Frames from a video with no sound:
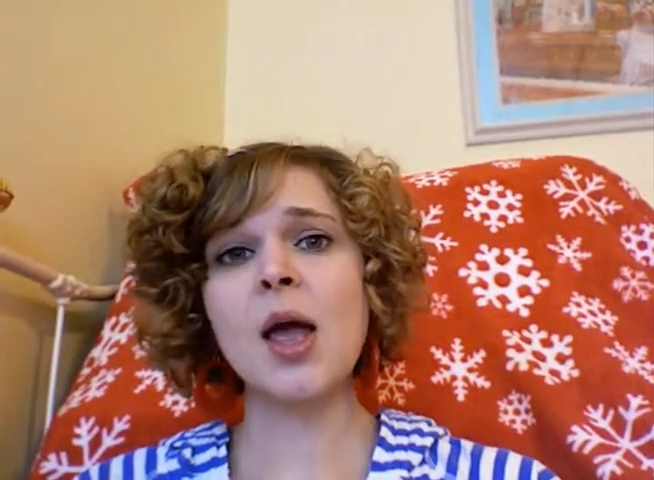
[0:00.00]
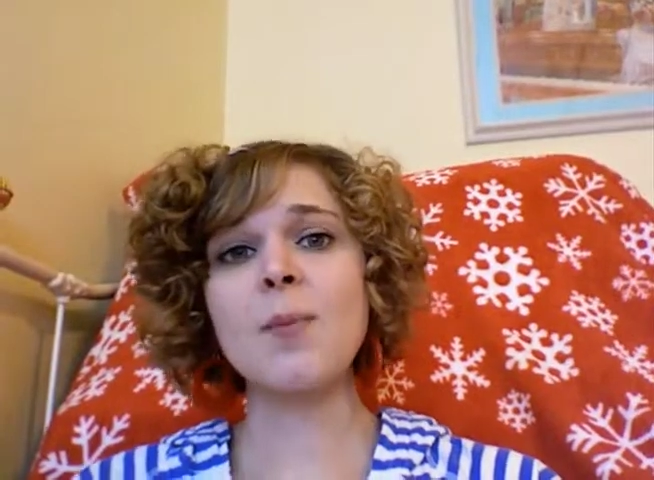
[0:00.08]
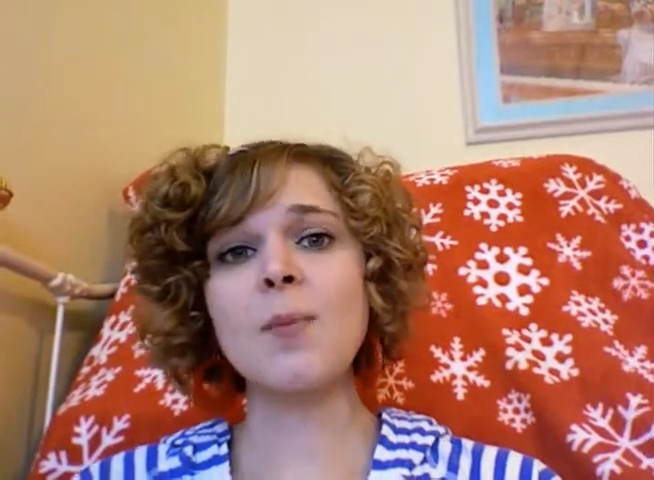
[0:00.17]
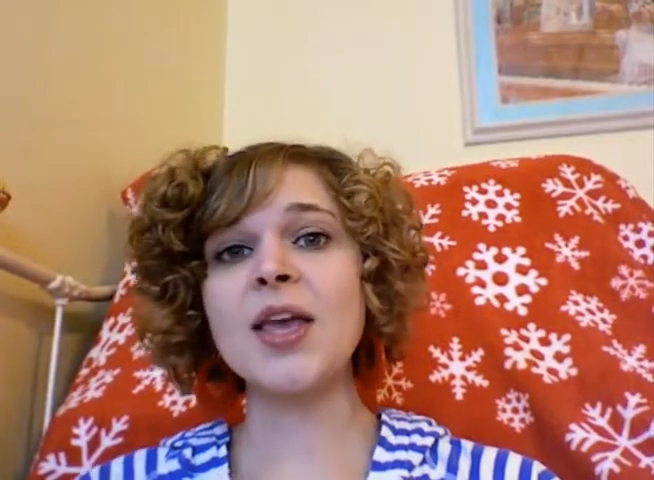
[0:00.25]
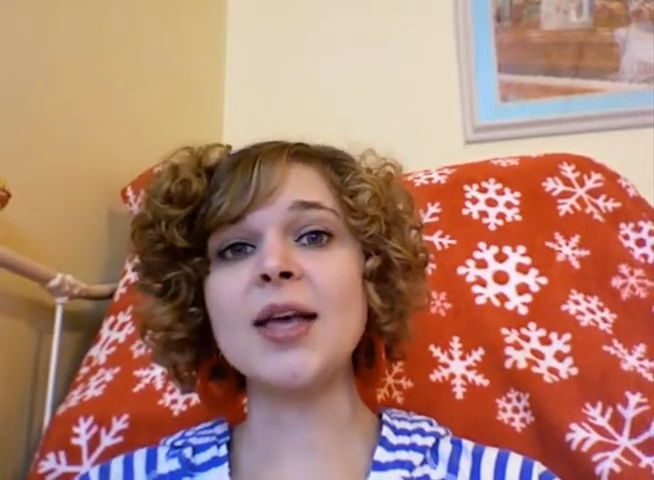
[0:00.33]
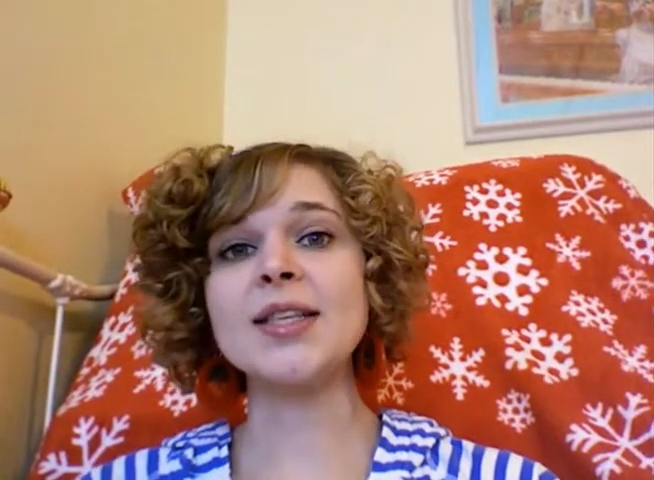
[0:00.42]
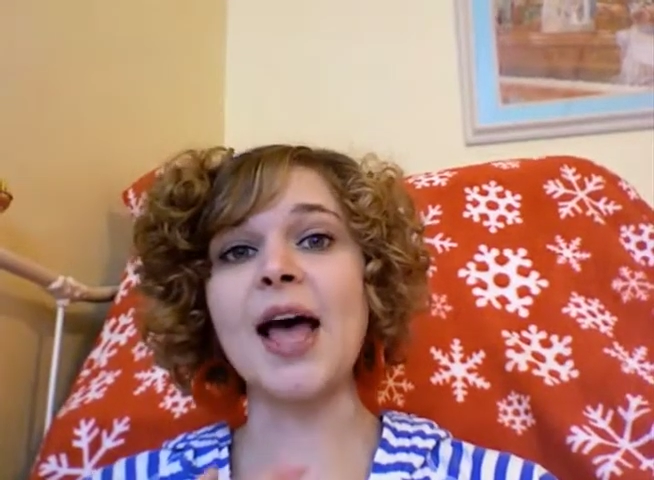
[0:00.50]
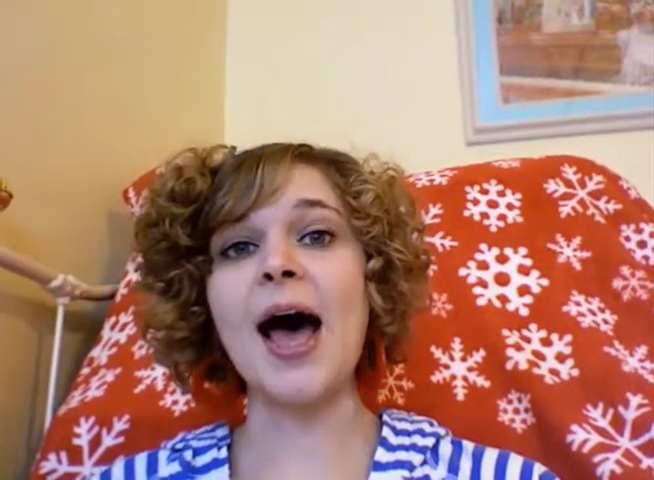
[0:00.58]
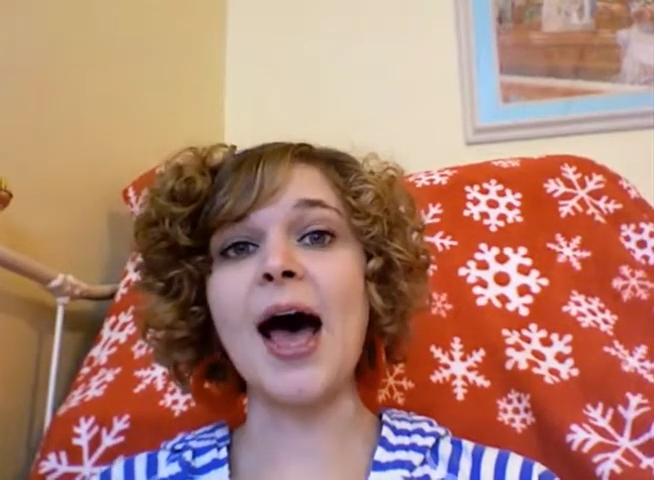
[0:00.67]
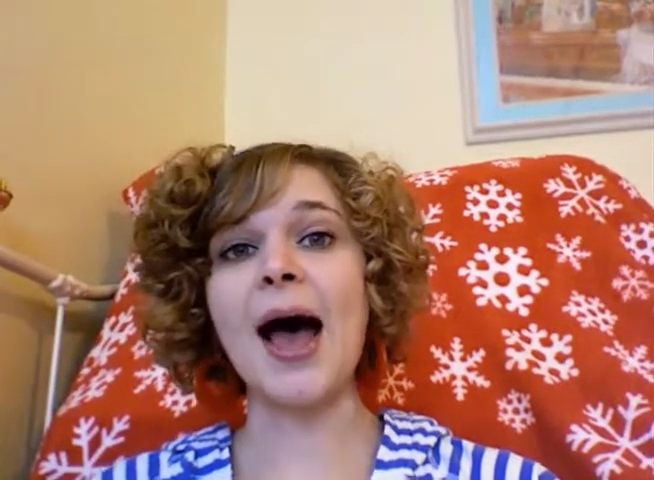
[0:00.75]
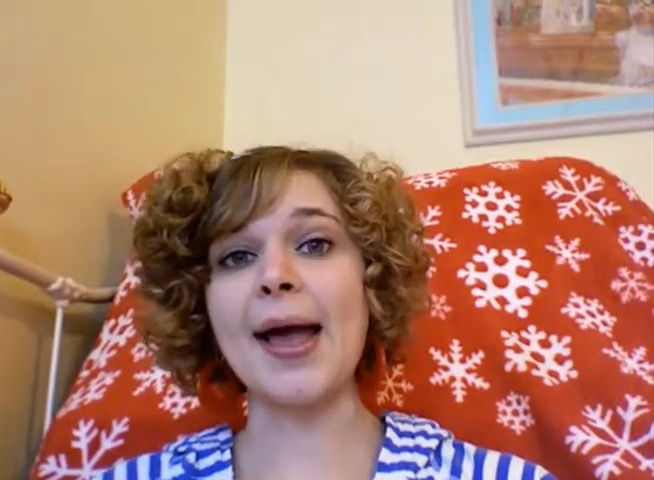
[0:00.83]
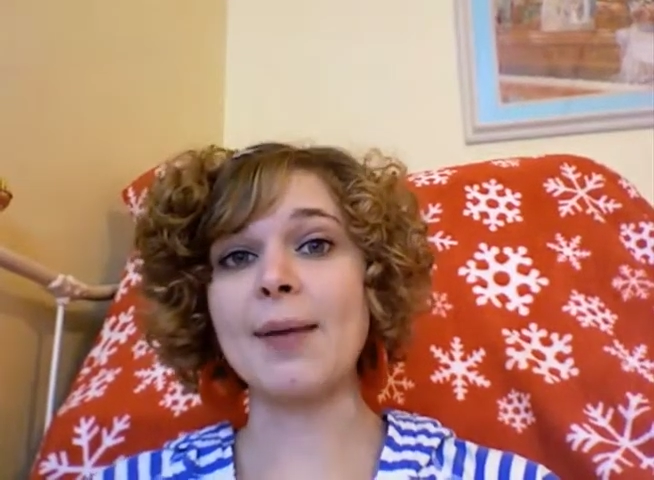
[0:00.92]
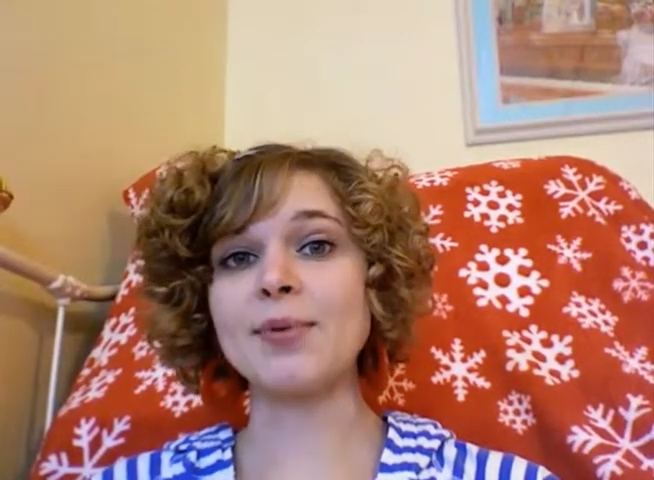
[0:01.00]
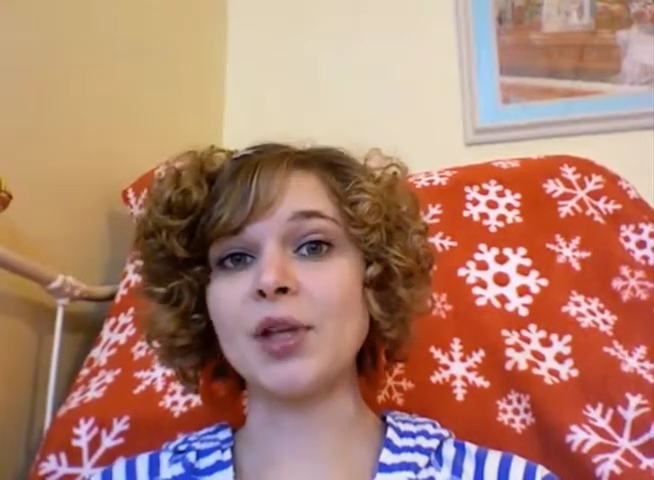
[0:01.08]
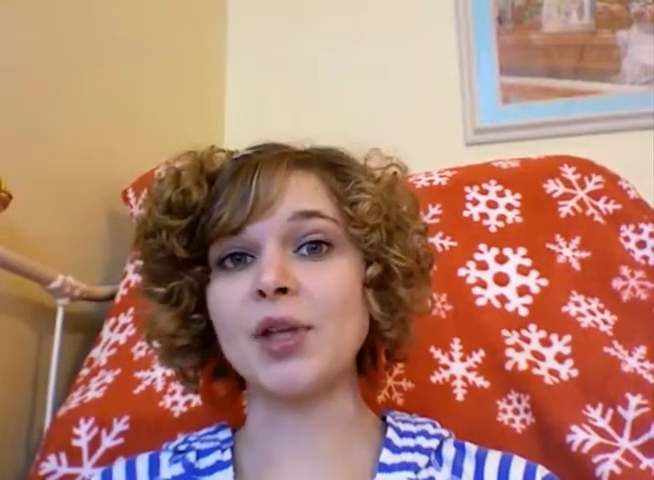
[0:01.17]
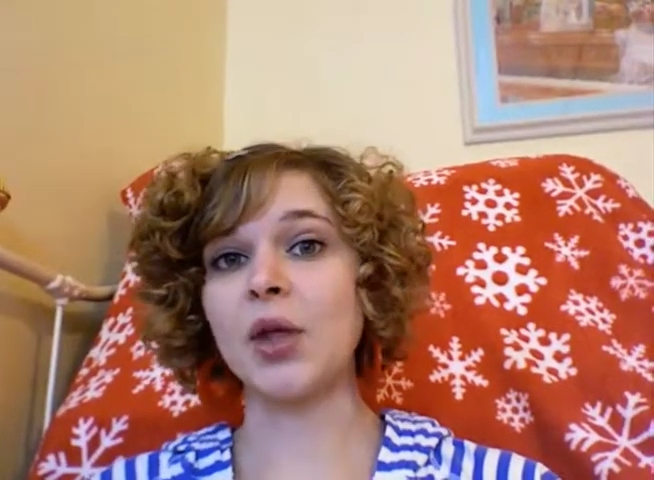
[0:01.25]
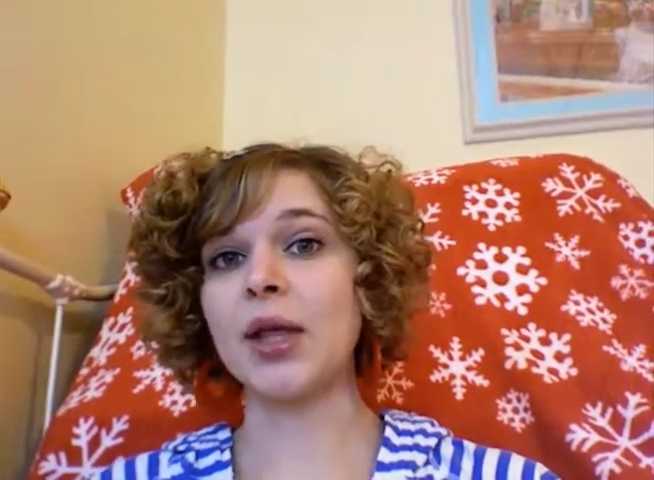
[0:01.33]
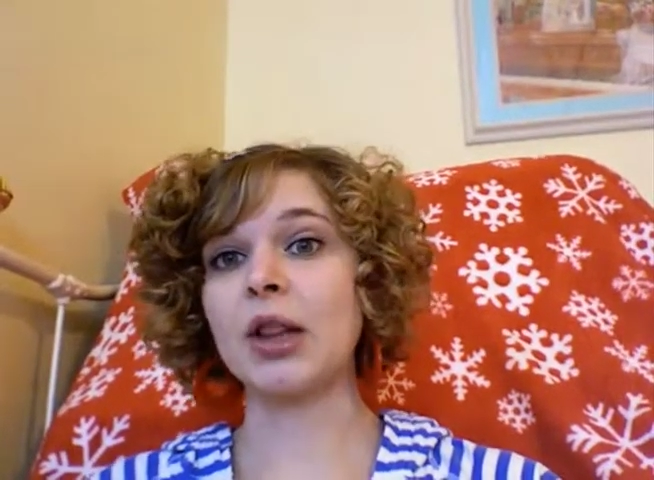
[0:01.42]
because I absolutely